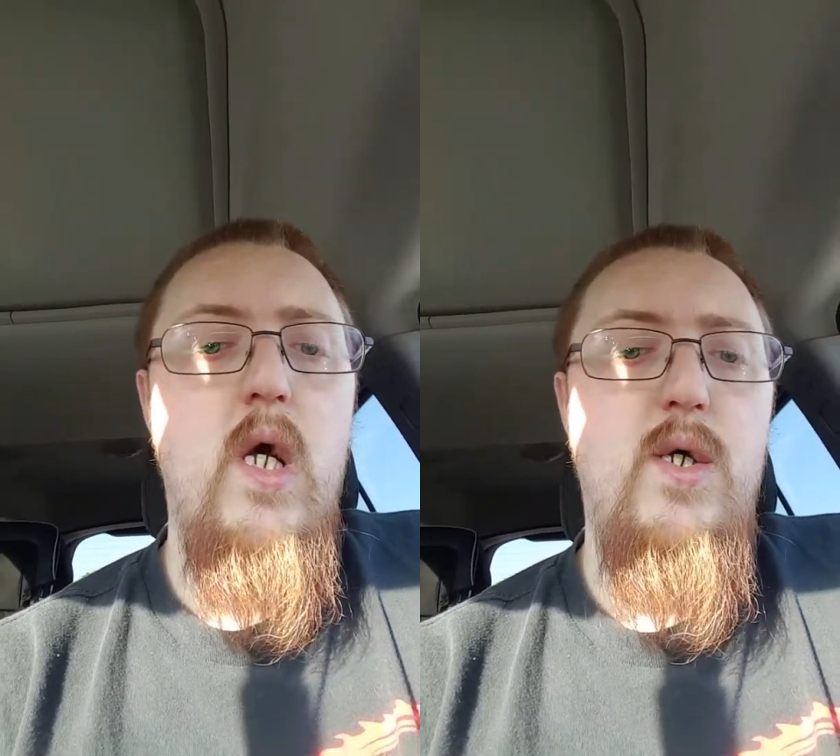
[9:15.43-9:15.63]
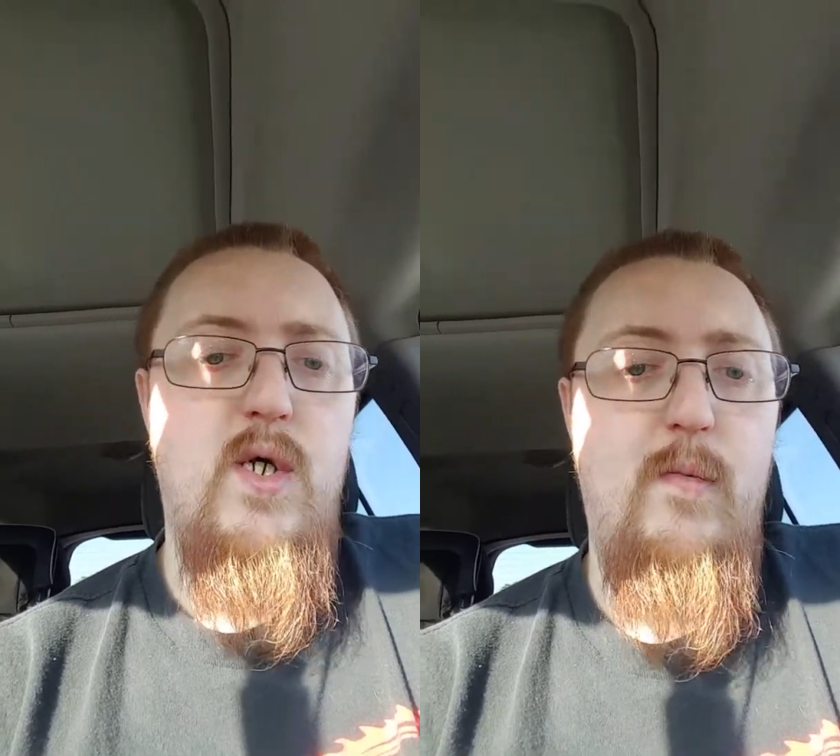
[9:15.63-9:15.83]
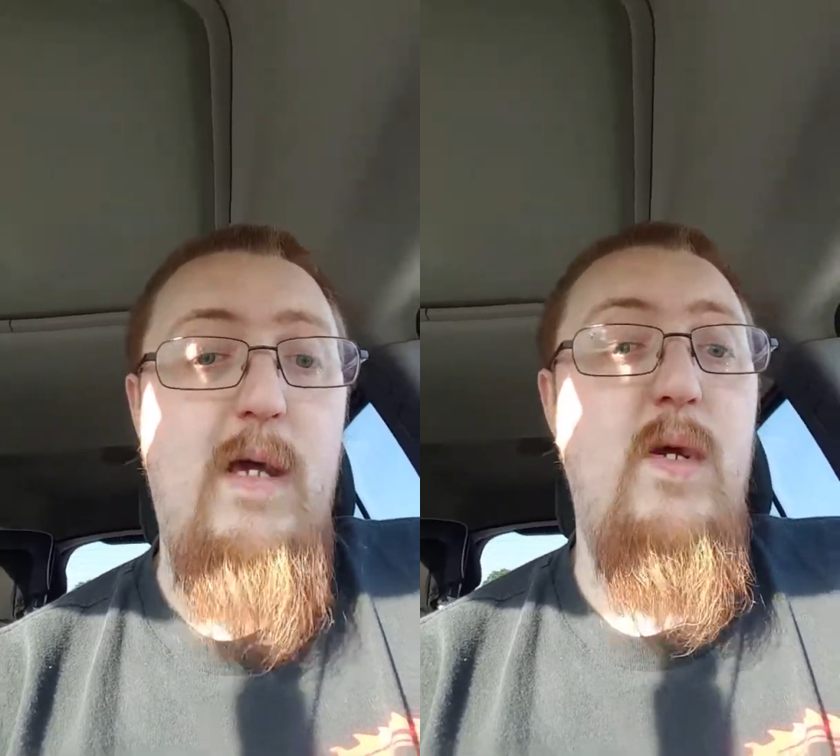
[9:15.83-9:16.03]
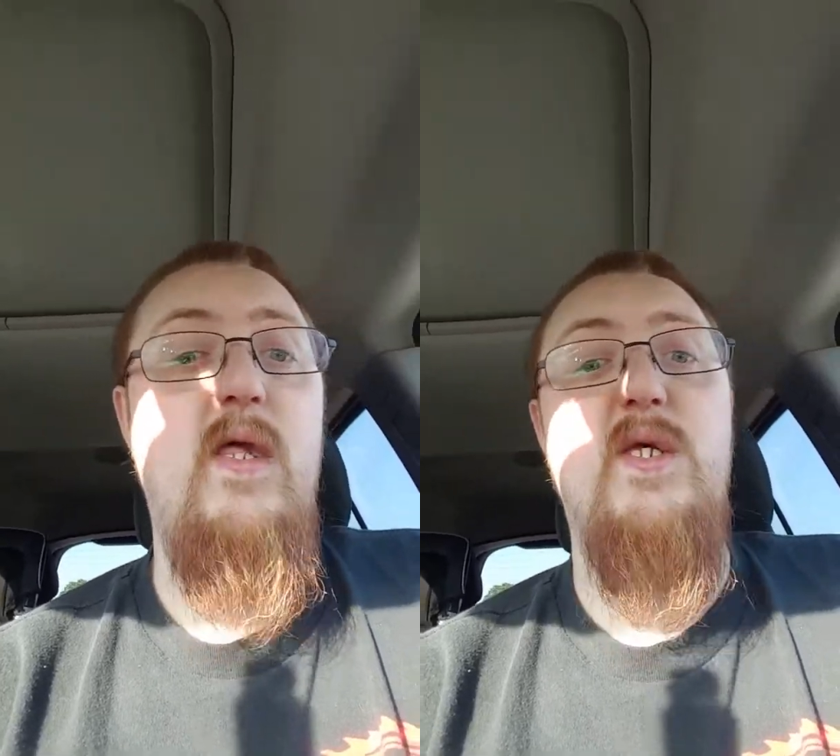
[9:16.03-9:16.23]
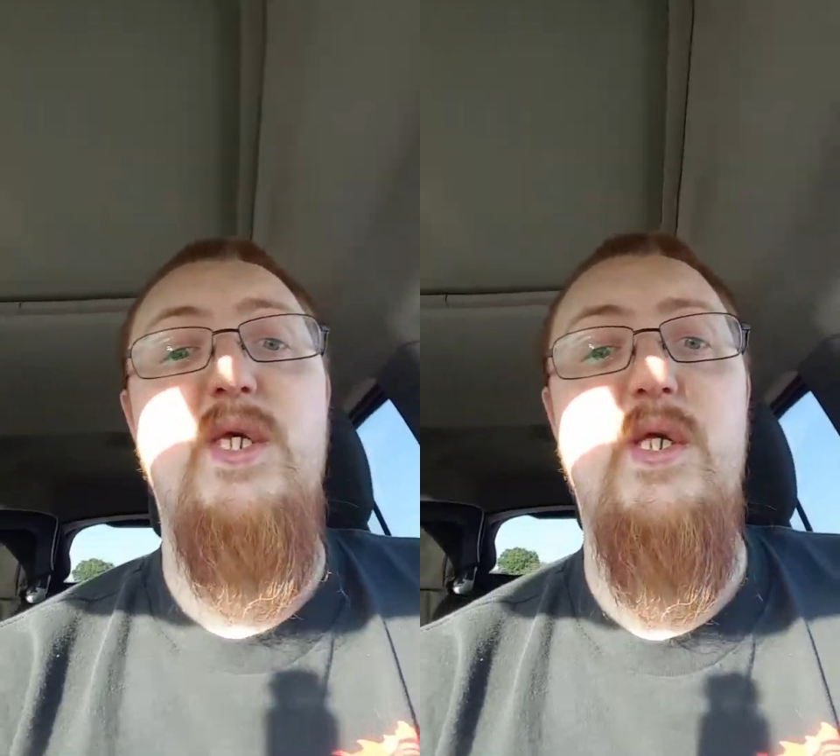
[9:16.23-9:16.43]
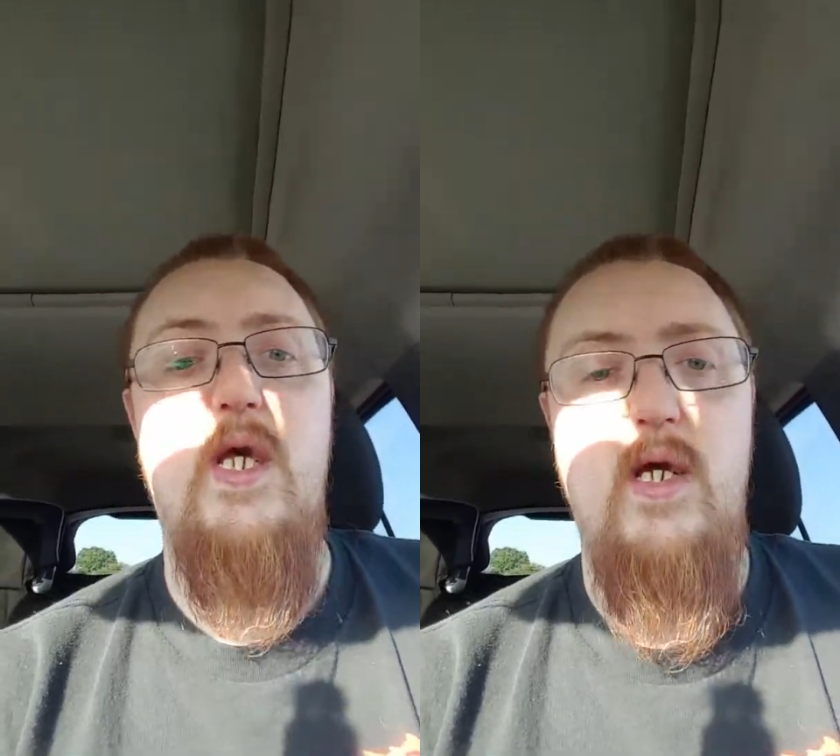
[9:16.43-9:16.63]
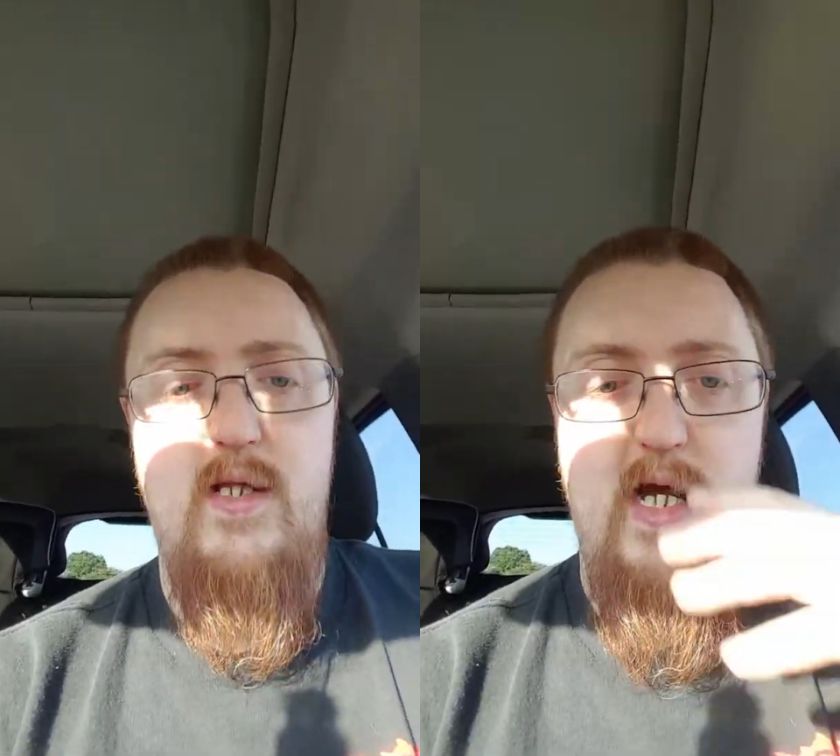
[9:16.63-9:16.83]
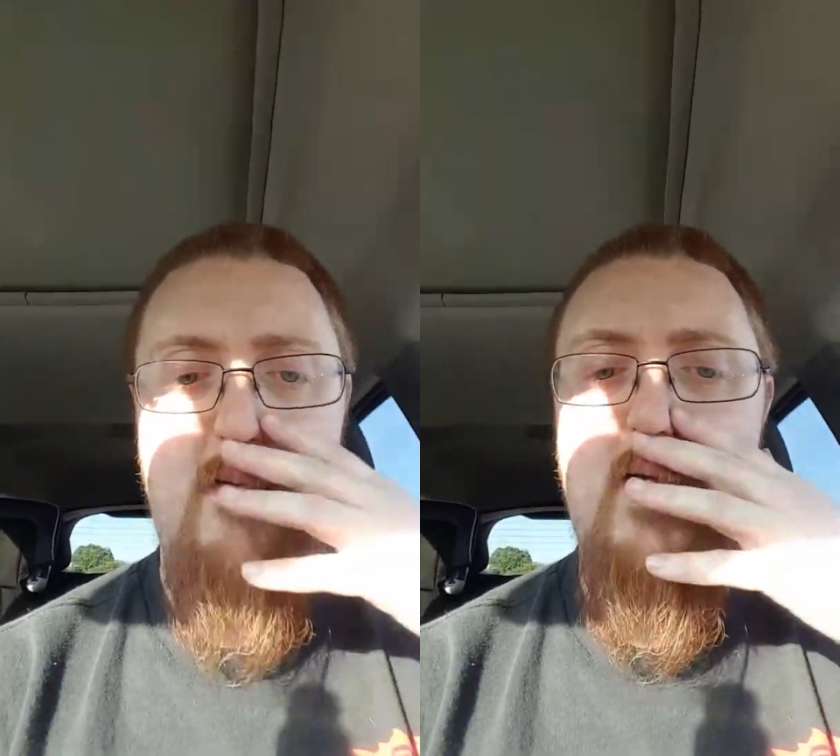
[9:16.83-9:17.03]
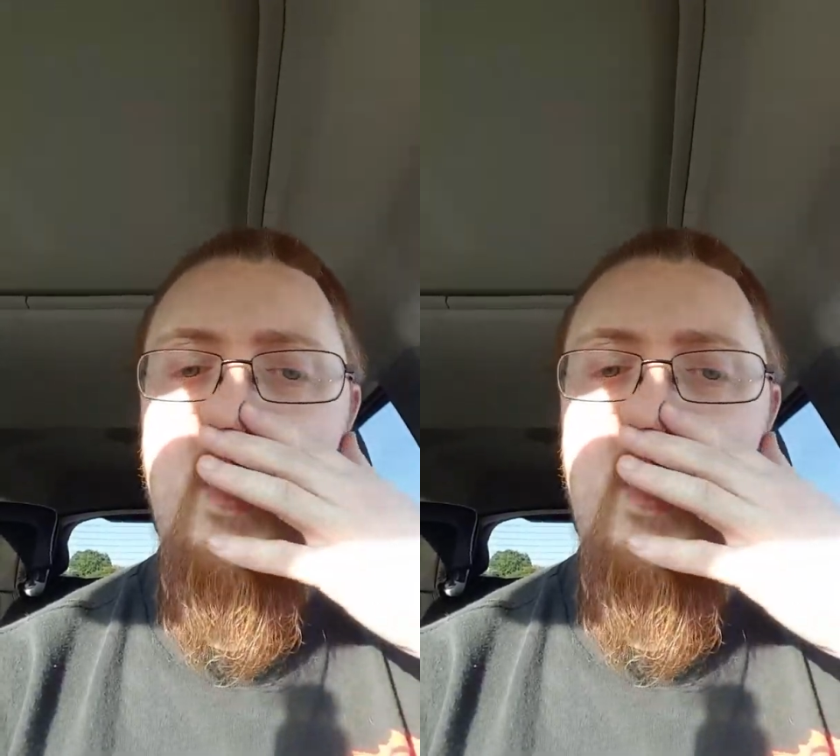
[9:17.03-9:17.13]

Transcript: so maybe this is the good time to